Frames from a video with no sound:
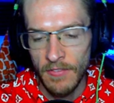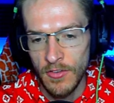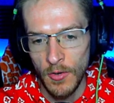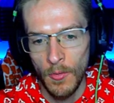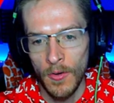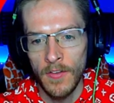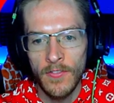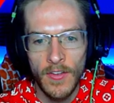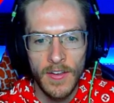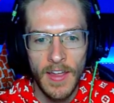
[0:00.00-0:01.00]
2 on.
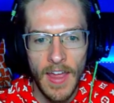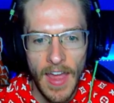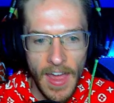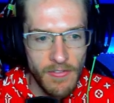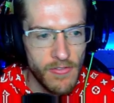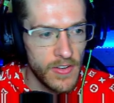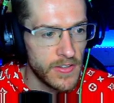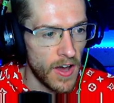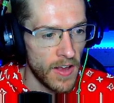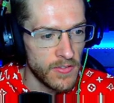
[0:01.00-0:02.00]
Every
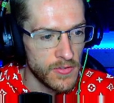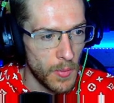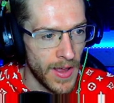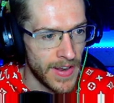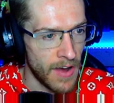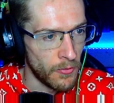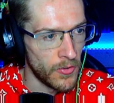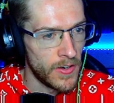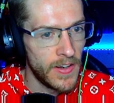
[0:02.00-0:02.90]
time, I swear down.